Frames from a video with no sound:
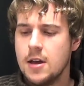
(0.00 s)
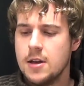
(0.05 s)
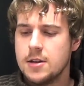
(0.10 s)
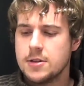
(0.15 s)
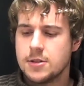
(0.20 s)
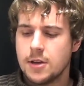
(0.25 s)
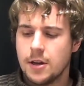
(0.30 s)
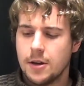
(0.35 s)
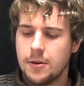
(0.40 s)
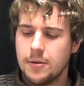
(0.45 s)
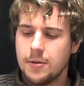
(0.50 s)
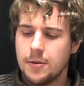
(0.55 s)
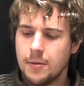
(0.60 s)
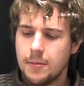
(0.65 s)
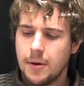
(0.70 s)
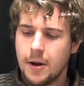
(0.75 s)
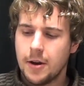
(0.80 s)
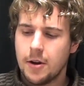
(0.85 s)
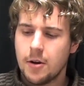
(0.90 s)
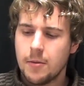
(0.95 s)
So
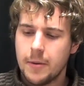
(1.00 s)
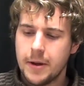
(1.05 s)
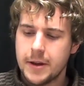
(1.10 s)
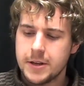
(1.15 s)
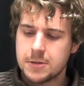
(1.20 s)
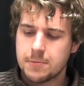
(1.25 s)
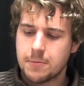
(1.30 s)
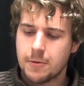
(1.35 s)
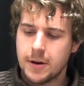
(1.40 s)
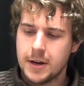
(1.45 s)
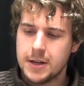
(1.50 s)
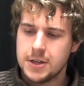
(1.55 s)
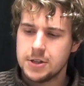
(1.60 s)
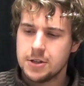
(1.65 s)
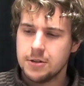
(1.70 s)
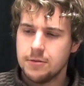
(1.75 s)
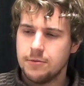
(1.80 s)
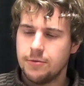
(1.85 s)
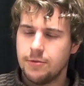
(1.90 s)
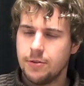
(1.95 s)
I got my
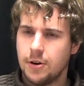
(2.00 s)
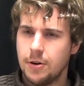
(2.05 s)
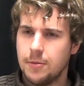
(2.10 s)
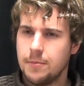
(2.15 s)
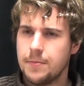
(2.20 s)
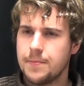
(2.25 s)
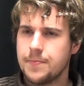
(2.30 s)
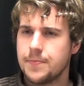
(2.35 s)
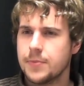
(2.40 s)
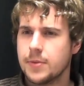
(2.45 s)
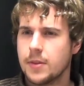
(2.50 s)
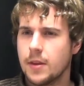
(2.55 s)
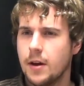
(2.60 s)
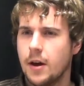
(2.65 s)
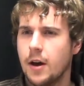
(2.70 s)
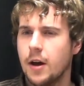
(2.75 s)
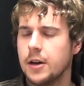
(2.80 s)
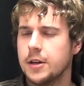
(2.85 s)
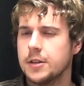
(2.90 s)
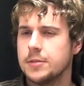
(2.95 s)
inspiration from
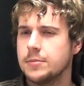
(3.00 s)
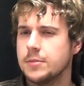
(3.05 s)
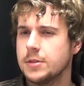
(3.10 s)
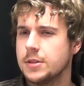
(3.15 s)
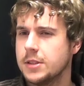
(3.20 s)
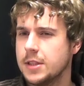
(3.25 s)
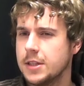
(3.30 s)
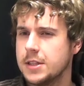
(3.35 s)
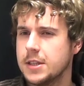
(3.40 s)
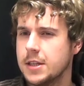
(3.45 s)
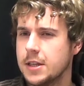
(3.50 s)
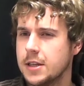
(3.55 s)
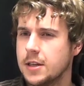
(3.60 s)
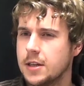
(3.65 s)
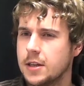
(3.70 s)
Arkham City,